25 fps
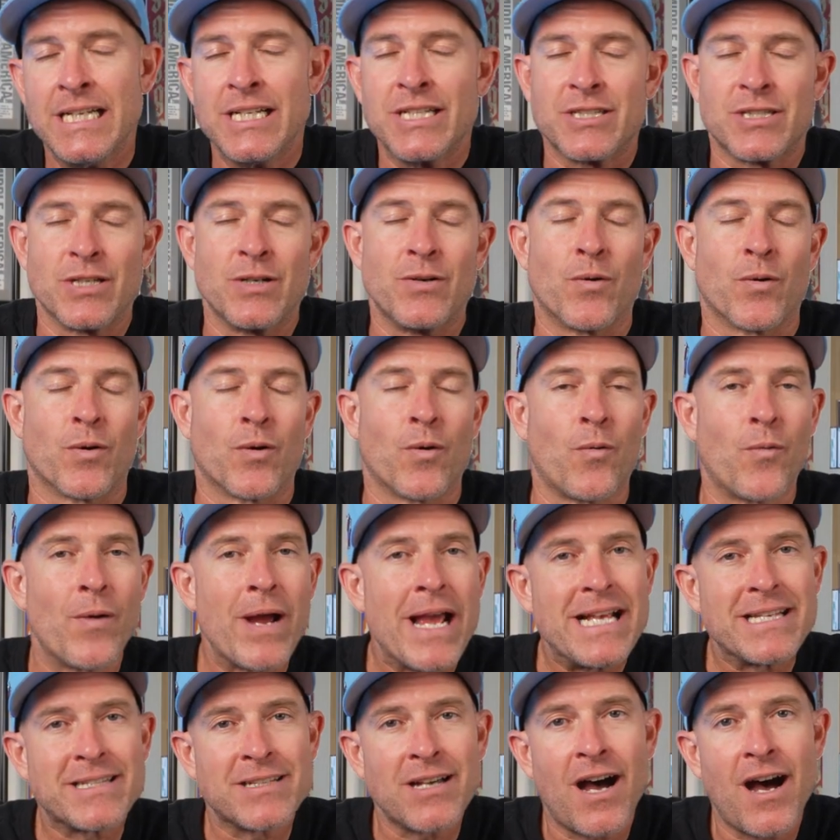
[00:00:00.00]
So we're a
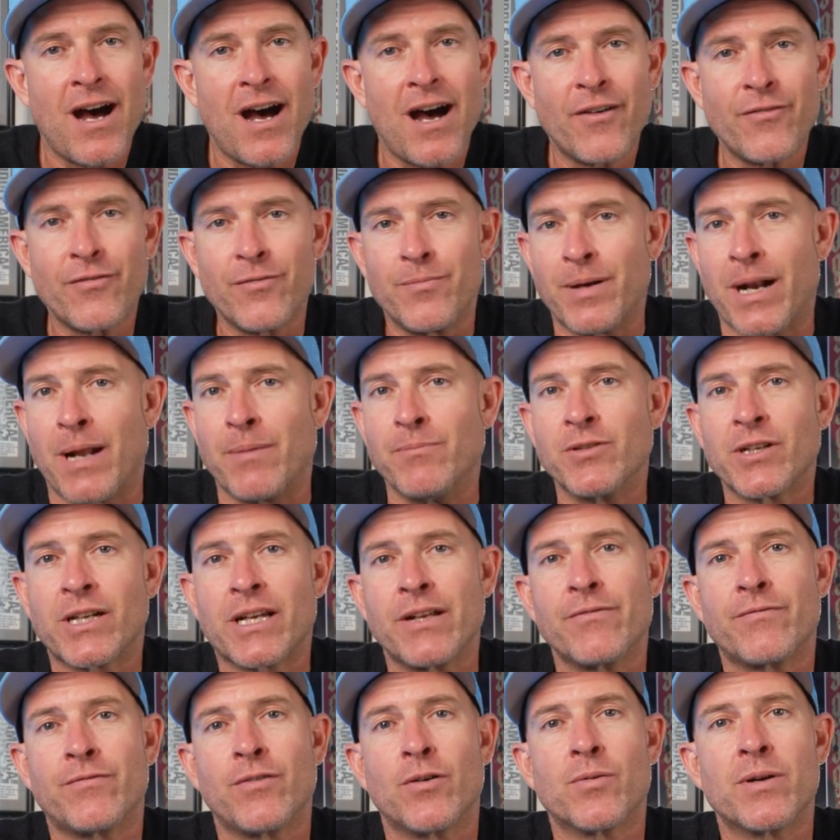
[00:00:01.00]
ways off, but I'm
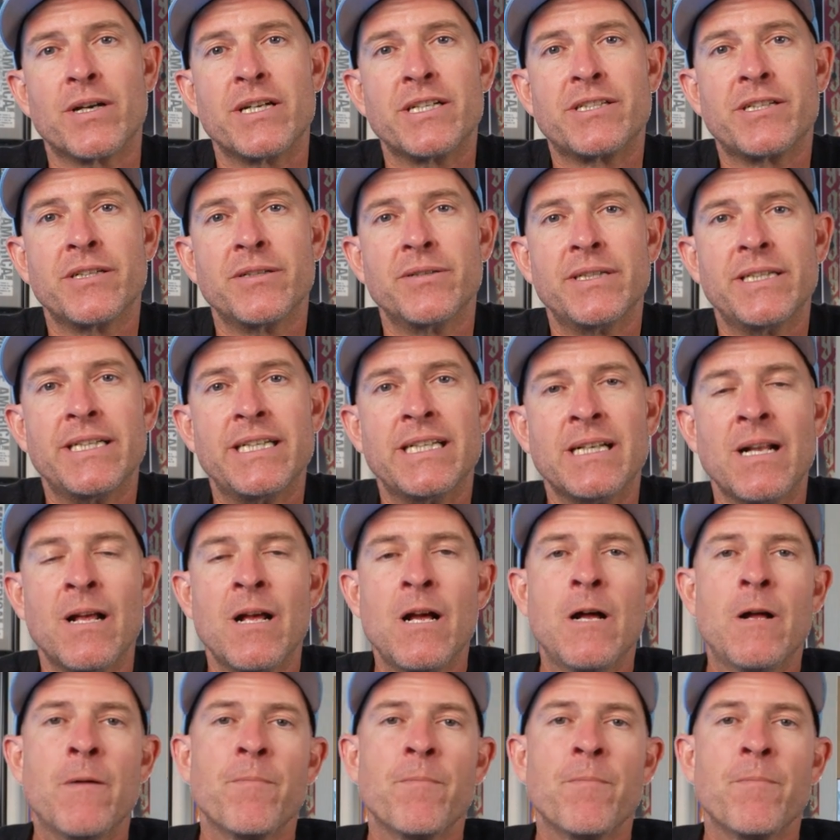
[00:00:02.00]
looking forward to it.